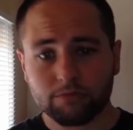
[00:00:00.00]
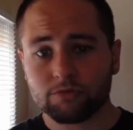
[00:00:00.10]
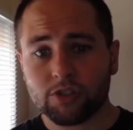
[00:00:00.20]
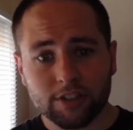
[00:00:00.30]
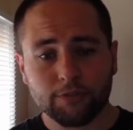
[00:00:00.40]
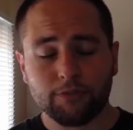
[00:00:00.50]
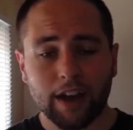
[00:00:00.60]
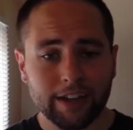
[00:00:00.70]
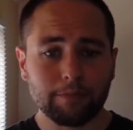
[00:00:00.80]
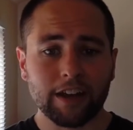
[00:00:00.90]
just
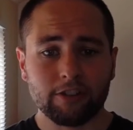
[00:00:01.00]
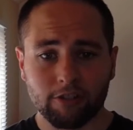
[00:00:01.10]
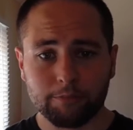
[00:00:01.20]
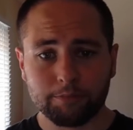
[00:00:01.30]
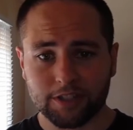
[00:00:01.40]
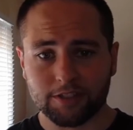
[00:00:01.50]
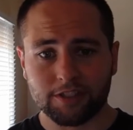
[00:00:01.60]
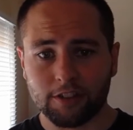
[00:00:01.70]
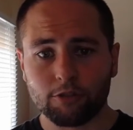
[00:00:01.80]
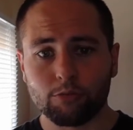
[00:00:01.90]
fine. My grip
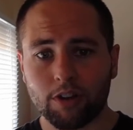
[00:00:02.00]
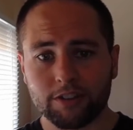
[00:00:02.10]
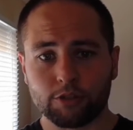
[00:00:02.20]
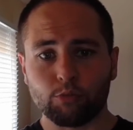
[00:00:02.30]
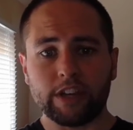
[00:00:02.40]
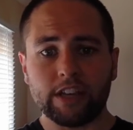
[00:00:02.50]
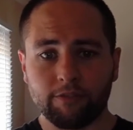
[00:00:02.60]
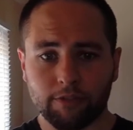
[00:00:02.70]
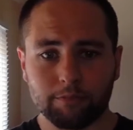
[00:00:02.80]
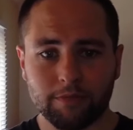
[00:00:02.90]
still was weak
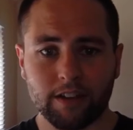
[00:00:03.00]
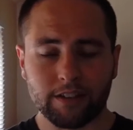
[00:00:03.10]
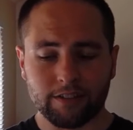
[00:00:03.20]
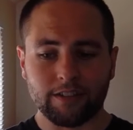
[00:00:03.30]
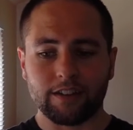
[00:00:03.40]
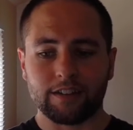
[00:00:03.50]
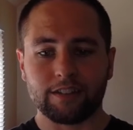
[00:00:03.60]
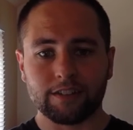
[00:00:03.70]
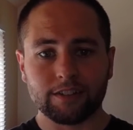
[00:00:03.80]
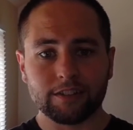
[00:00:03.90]
from
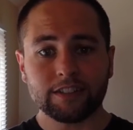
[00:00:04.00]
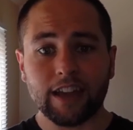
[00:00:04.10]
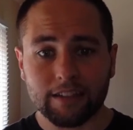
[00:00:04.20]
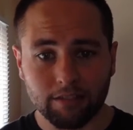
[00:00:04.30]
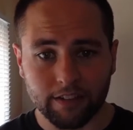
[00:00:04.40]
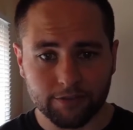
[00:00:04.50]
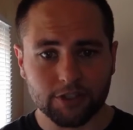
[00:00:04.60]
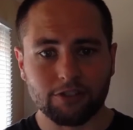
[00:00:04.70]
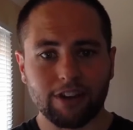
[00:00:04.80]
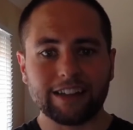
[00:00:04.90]
the deadlift,
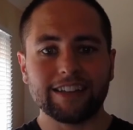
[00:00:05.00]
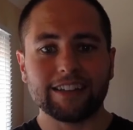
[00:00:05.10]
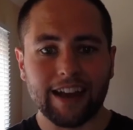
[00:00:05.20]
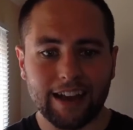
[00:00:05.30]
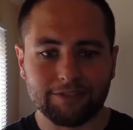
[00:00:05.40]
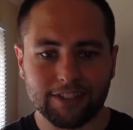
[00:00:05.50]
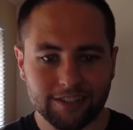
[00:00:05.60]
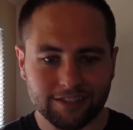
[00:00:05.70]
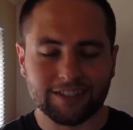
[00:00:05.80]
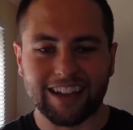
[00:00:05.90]
so I did have
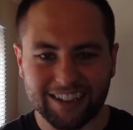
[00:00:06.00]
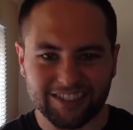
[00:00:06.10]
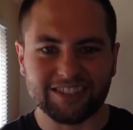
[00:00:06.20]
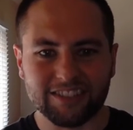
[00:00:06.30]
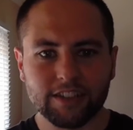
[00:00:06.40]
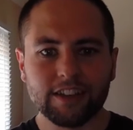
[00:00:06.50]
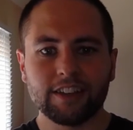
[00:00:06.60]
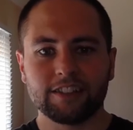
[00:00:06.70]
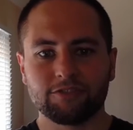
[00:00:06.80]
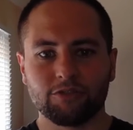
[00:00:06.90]
to kind of
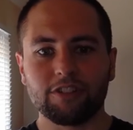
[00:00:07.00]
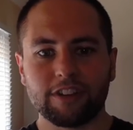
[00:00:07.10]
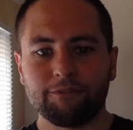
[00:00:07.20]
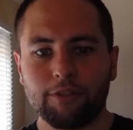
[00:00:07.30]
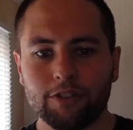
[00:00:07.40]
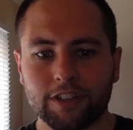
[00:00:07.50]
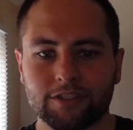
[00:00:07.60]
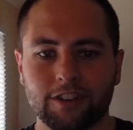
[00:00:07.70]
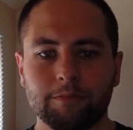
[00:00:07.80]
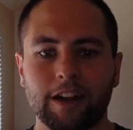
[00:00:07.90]
really
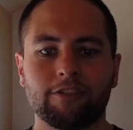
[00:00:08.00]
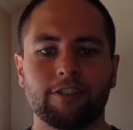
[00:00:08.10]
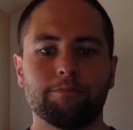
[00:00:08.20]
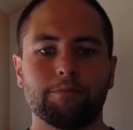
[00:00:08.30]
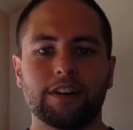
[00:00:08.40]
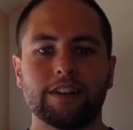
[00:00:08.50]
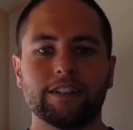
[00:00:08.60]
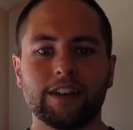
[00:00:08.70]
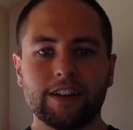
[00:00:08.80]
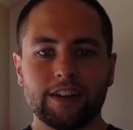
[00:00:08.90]
focus on my grip, but
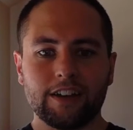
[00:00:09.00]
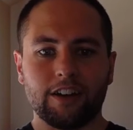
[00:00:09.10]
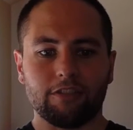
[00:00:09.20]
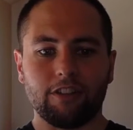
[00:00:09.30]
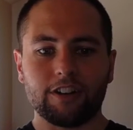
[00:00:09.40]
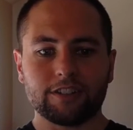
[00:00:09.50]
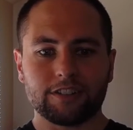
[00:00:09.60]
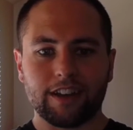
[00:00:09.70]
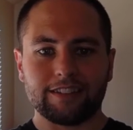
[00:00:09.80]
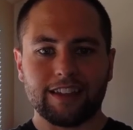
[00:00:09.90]

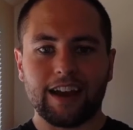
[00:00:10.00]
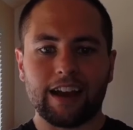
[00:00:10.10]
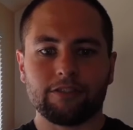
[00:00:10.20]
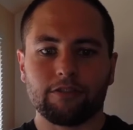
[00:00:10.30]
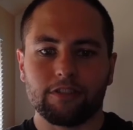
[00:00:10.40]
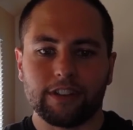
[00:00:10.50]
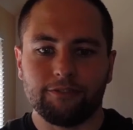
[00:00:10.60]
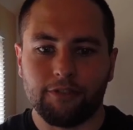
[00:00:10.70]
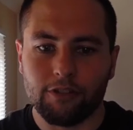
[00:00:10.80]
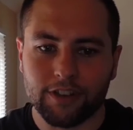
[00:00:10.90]
alongside that, I really
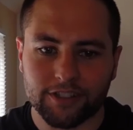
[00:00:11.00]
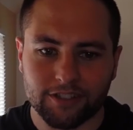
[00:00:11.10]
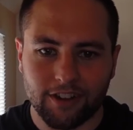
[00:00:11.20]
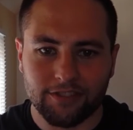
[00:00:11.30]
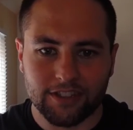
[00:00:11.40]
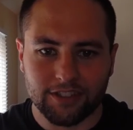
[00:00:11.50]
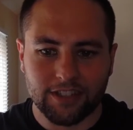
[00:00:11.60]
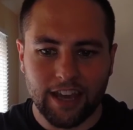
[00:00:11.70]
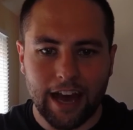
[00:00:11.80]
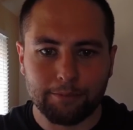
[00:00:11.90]
focused on the
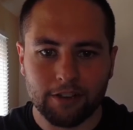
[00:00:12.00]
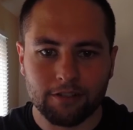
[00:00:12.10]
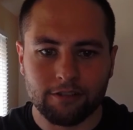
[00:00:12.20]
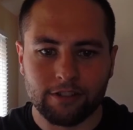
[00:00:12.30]
scapular